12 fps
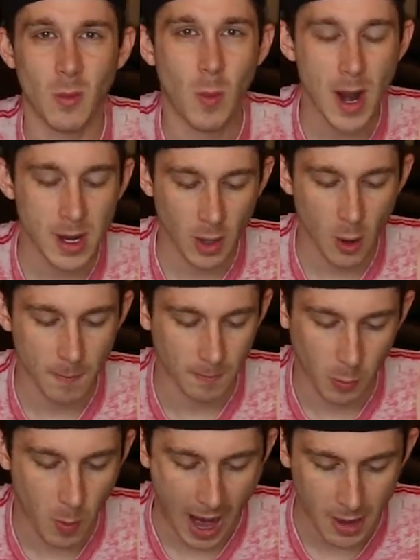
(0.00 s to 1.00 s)

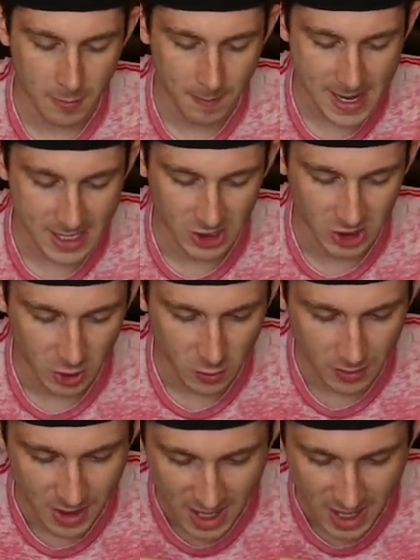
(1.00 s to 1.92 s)
How do bees do